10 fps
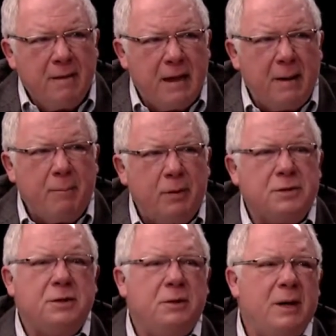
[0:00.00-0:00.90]
that
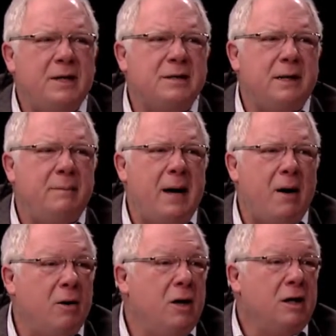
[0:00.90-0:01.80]
person who has that
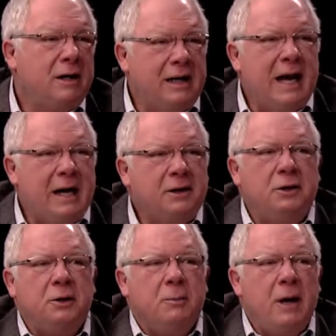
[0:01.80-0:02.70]
power can act in
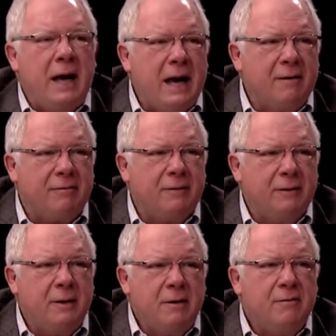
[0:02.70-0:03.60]
your behalf
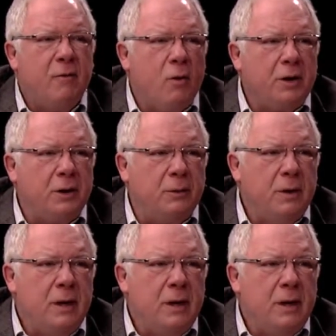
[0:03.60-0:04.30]
for you.